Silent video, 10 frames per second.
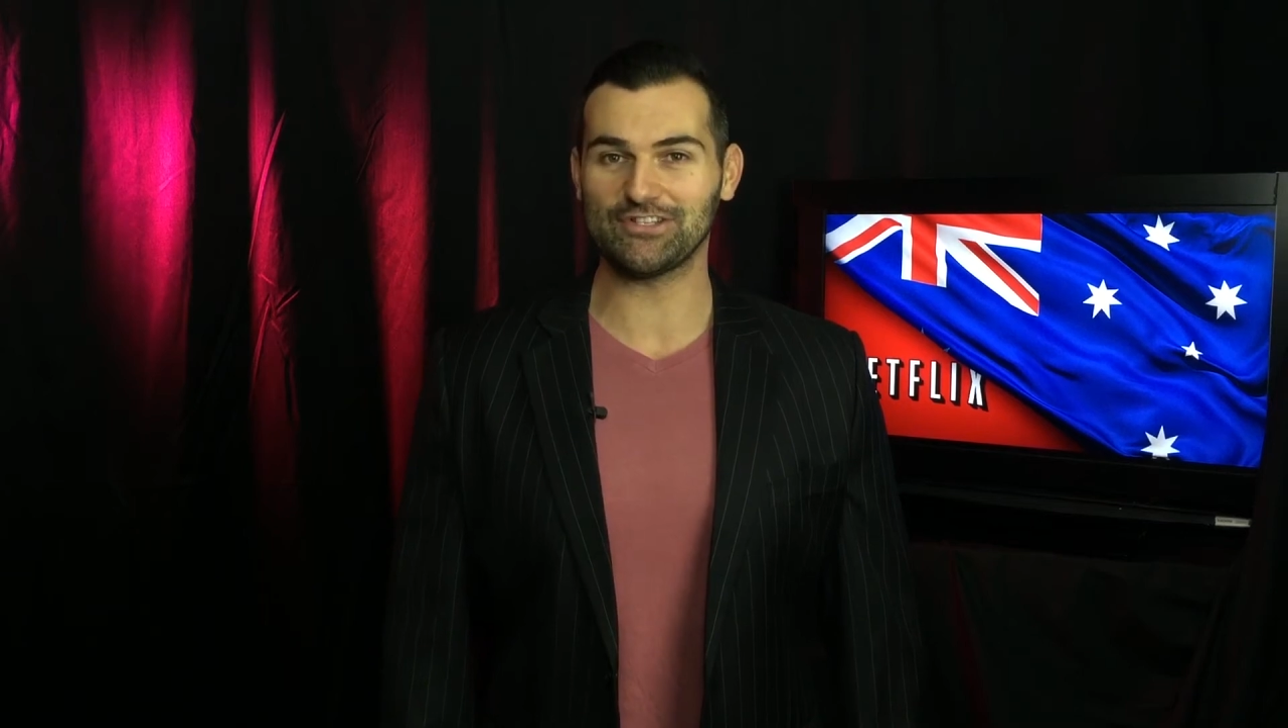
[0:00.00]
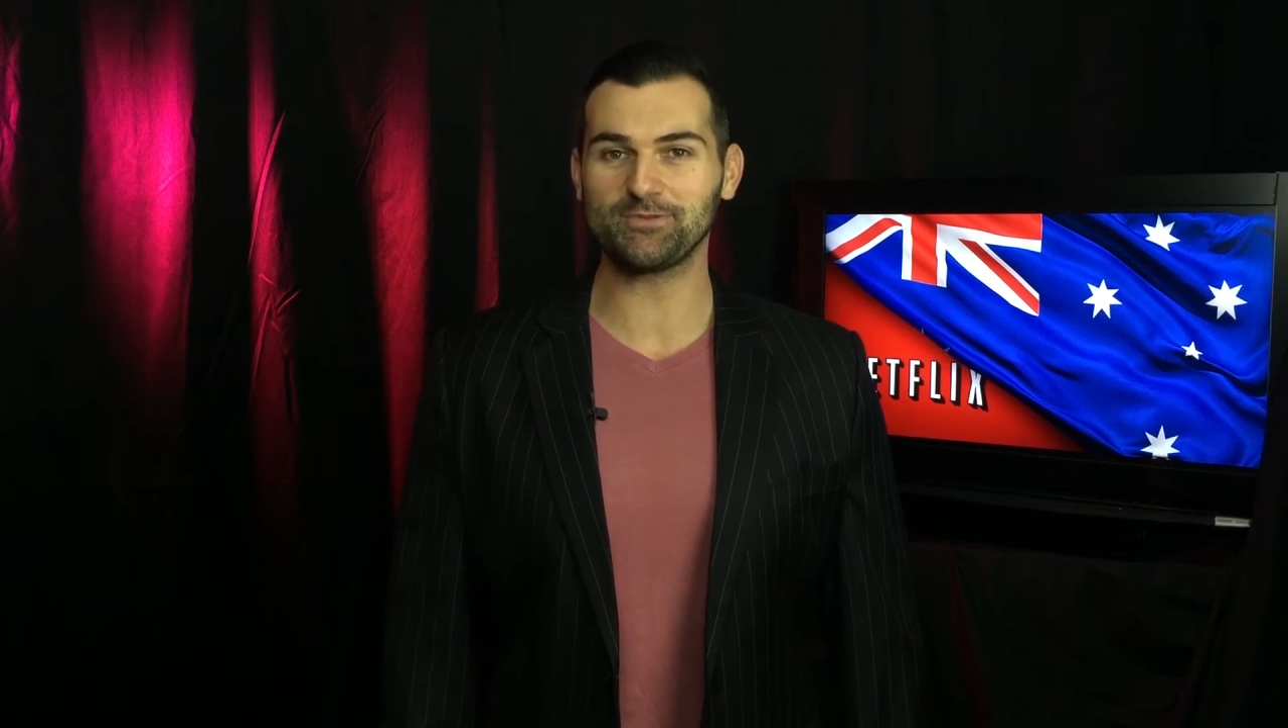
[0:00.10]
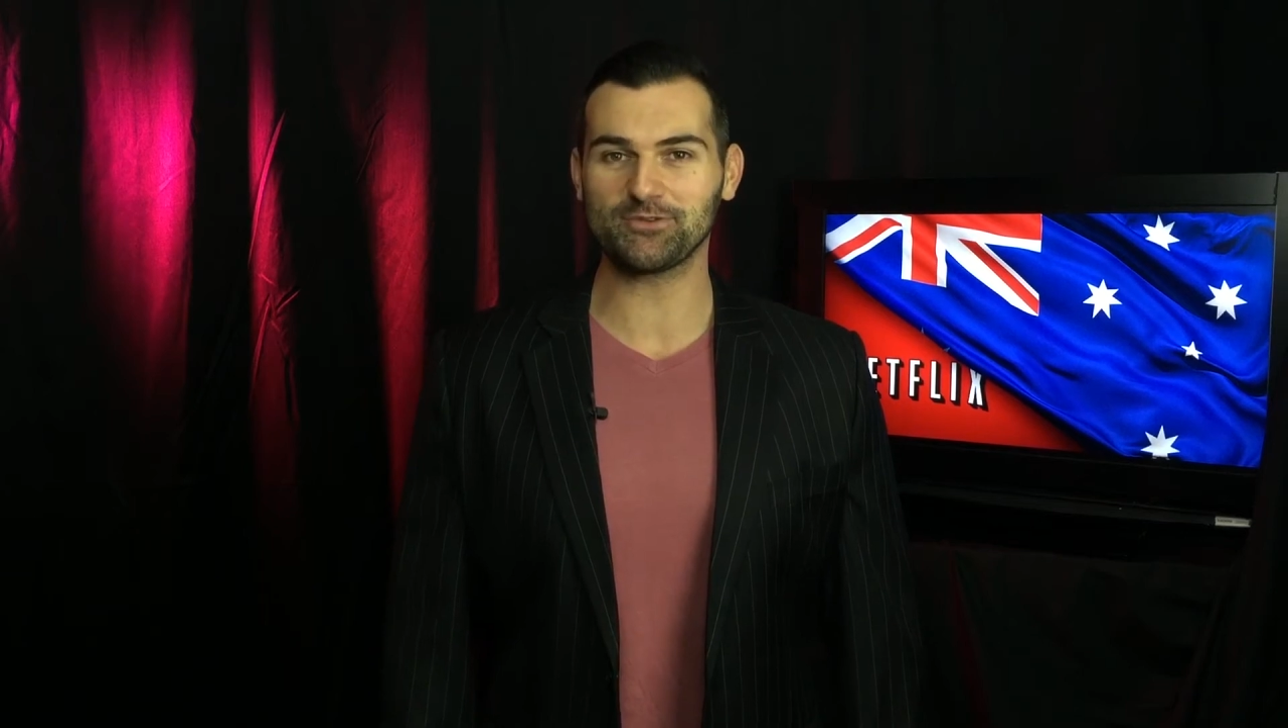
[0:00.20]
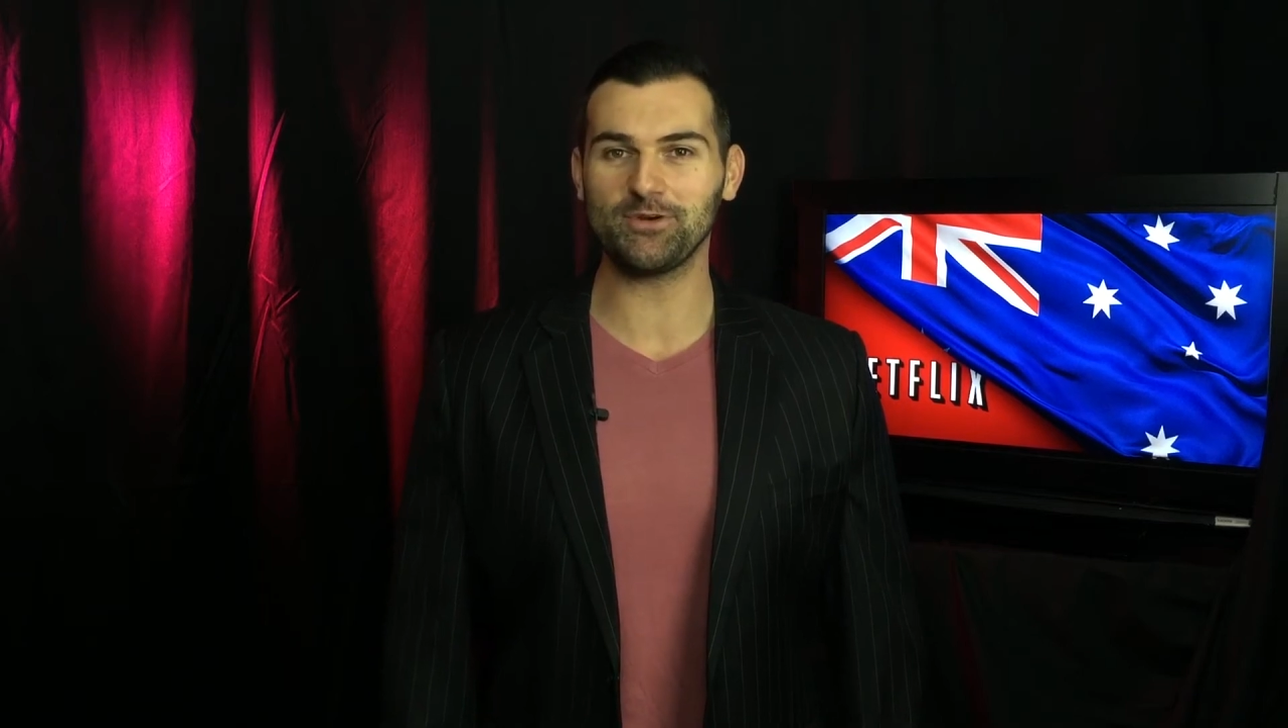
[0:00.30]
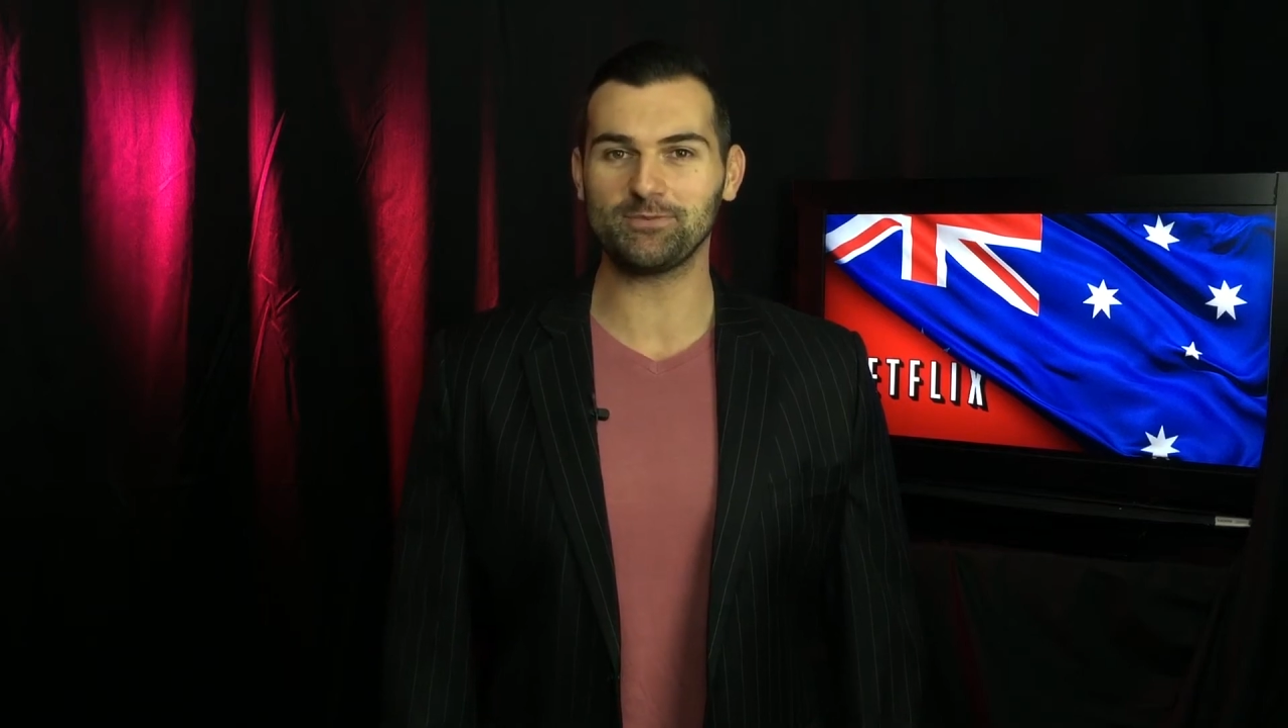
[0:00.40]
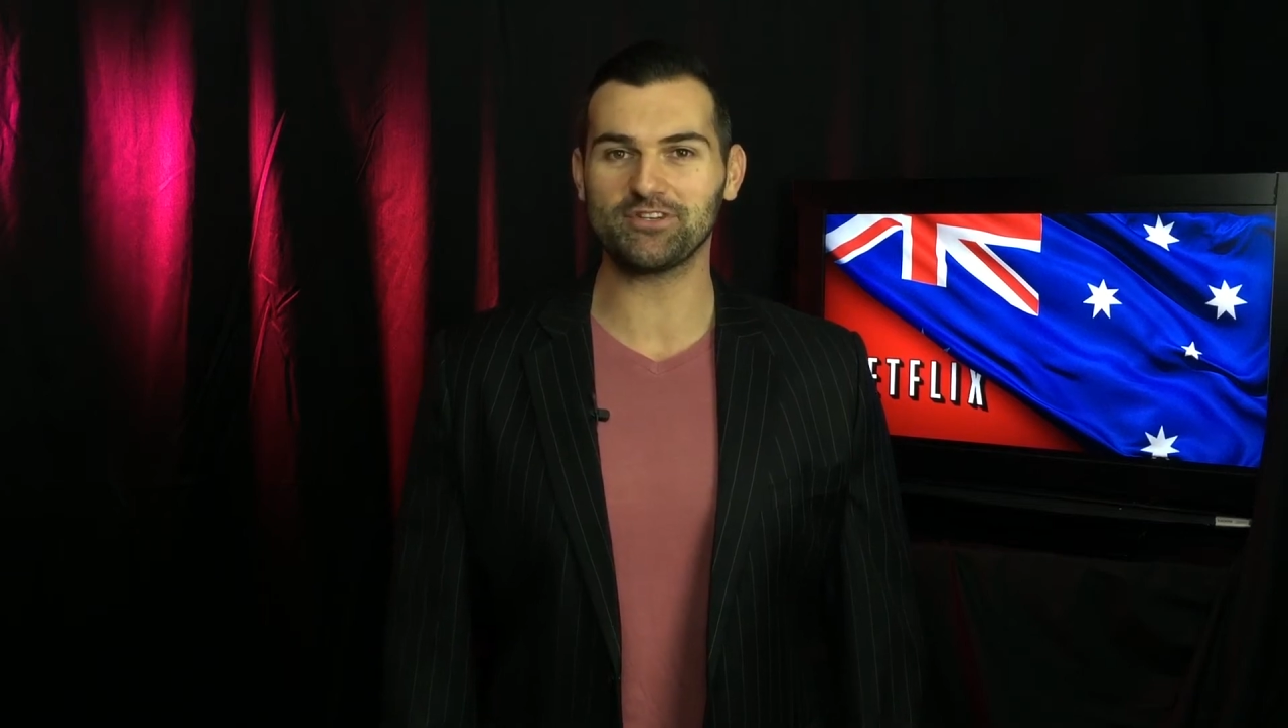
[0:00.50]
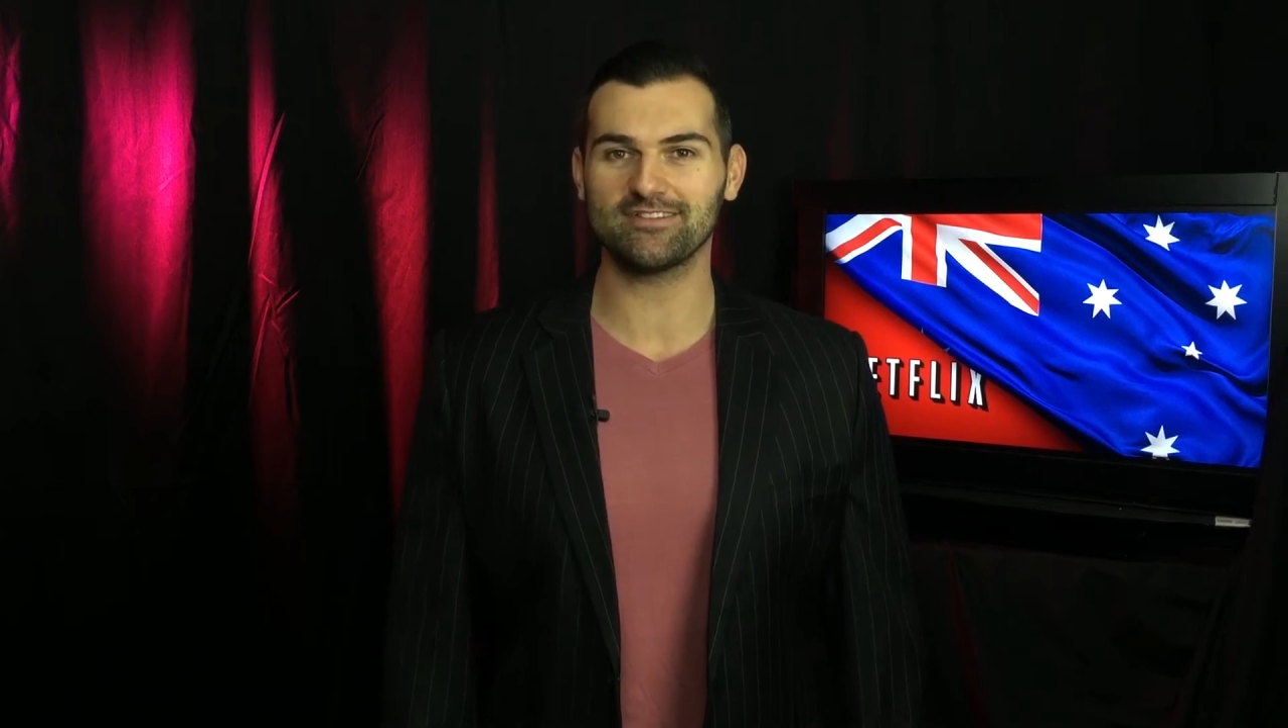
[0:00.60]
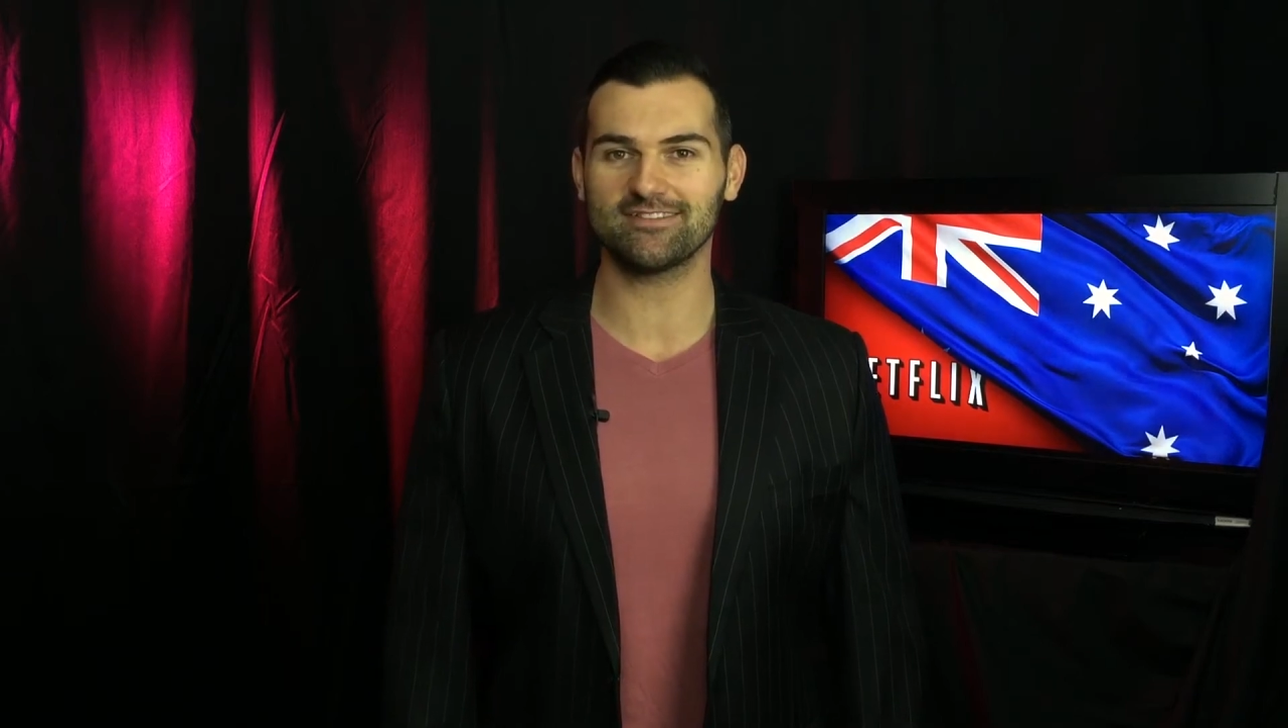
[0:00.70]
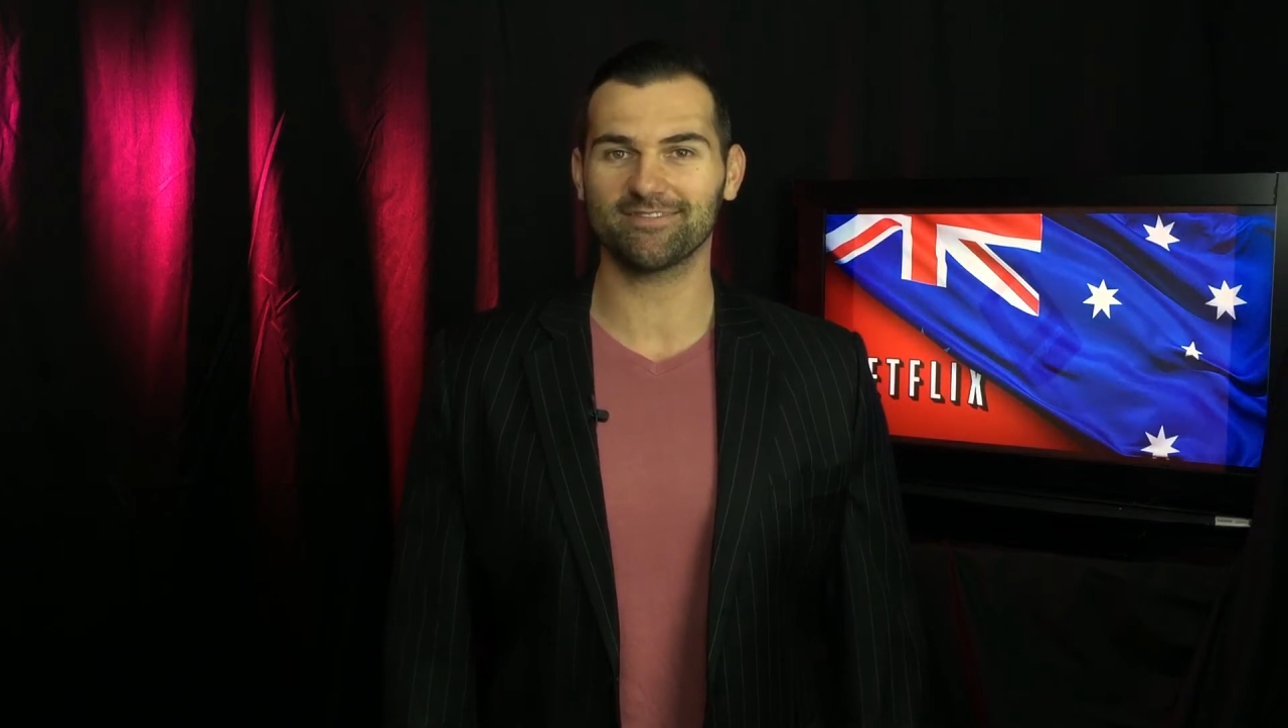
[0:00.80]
subscriptions.